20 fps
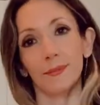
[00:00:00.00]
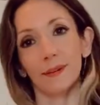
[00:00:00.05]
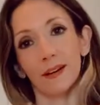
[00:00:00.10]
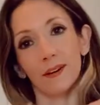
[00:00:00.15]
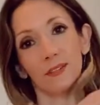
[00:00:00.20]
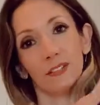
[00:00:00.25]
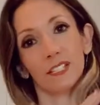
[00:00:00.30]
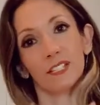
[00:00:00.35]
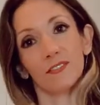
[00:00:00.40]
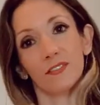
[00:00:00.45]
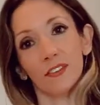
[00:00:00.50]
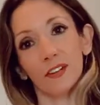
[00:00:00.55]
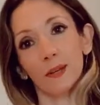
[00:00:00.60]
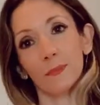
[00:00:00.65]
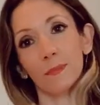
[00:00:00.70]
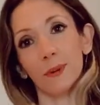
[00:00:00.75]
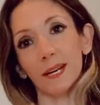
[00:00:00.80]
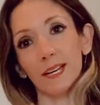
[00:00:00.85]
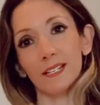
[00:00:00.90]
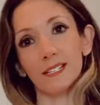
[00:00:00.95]
everything very
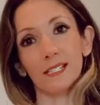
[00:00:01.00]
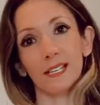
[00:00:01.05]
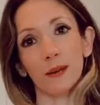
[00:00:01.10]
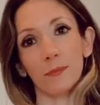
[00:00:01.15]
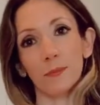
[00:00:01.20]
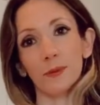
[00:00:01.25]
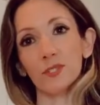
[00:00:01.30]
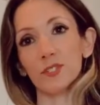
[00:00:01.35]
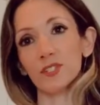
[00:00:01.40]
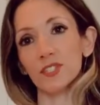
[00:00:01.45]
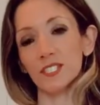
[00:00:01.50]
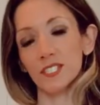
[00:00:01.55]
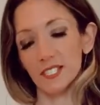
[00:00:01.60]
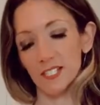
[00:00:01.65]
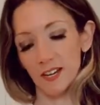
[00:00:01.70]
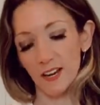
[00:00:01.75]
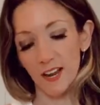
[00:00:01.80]
basic, but just